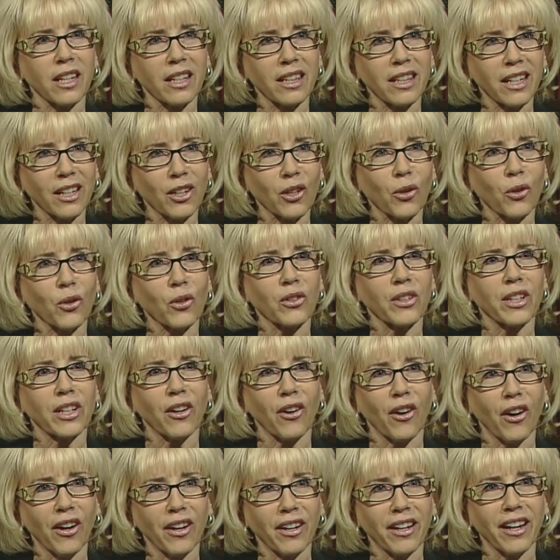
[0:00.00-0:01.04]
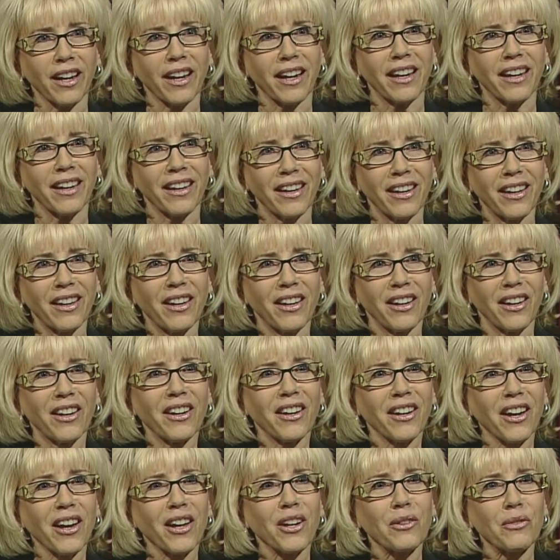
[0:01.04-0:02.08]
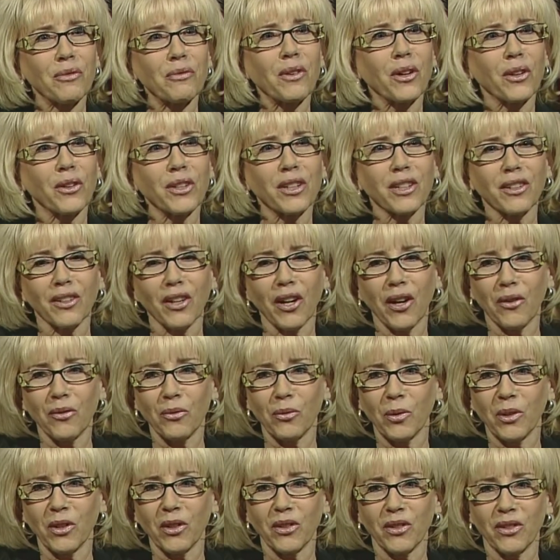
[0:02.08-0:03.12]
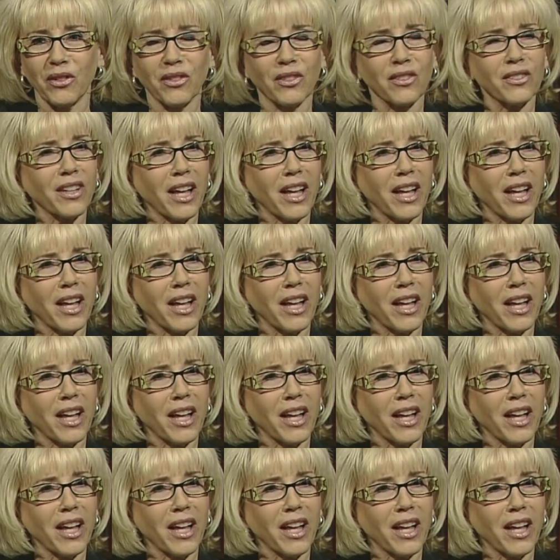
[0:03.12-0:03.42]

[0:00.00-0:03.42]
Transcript: I think early on I kind of fell in love with